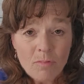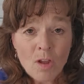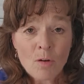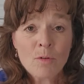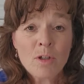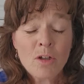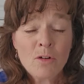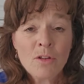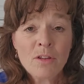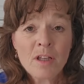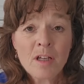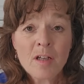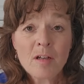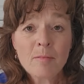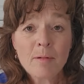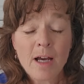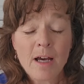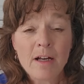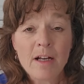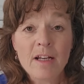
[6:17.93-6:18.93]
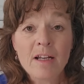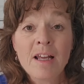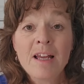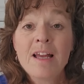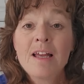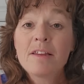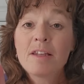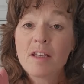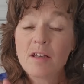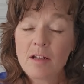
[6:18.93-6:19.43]
when you think about it,
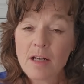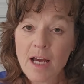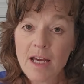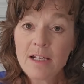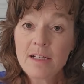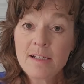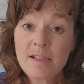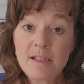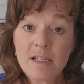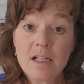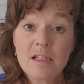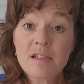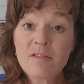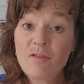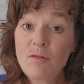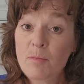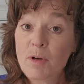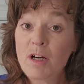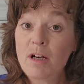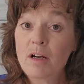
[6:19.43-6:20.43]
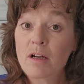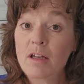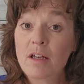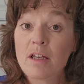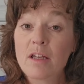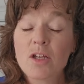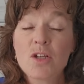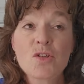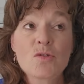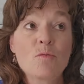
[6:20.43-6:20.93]
the United States of
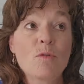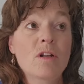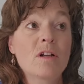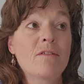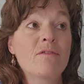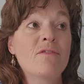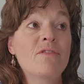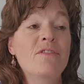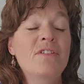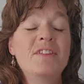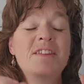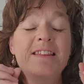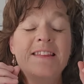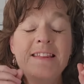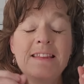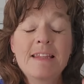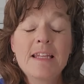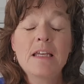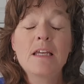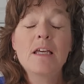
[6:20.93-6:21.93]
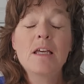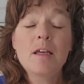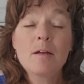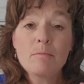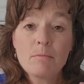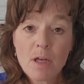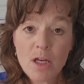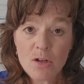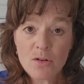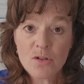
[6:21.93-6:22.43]
America is one of the
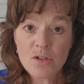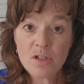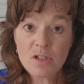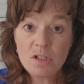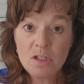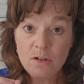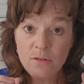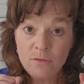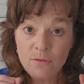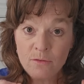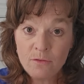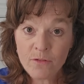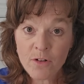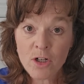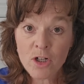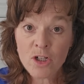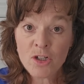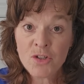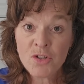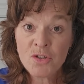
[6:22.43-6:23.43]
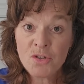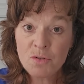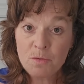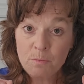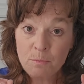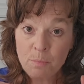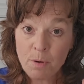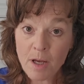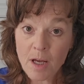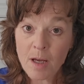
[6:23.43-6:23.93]
most diverse
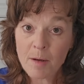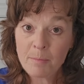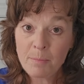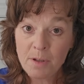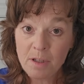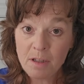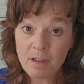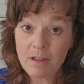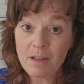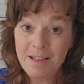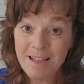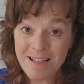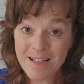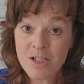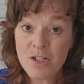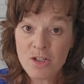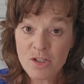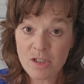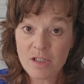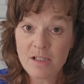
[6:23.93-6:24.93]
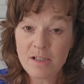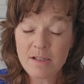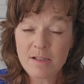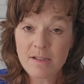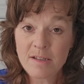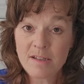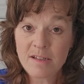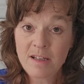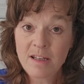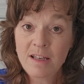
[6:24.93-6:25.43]

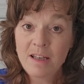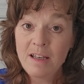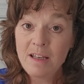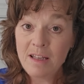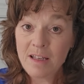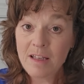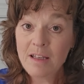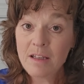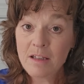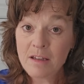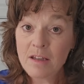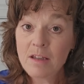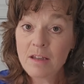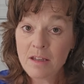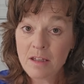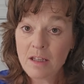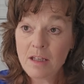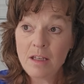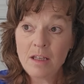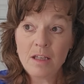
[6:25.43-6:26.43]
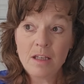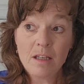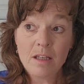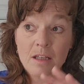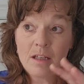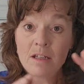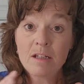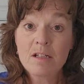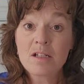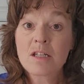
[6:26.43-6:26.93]
populations in
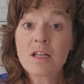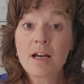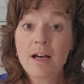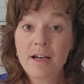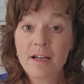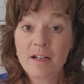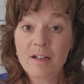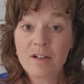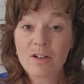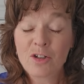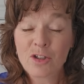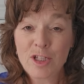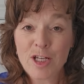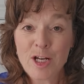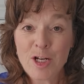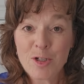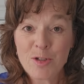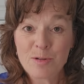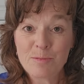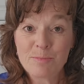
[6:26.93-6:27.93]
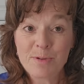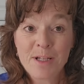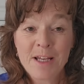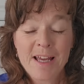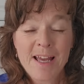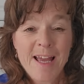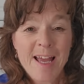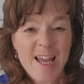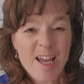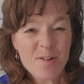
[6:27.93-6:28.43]
the entire globe.
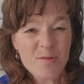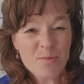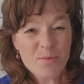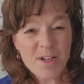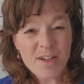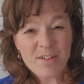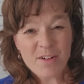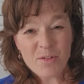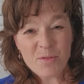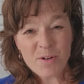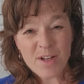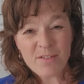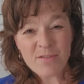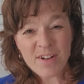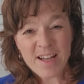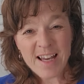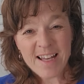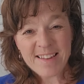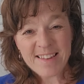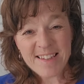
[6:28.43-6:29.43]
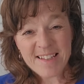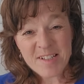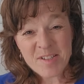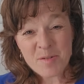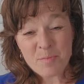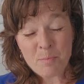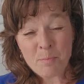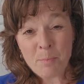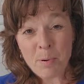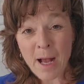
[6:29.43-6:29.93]
And we've got
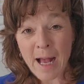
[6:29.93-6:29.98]
this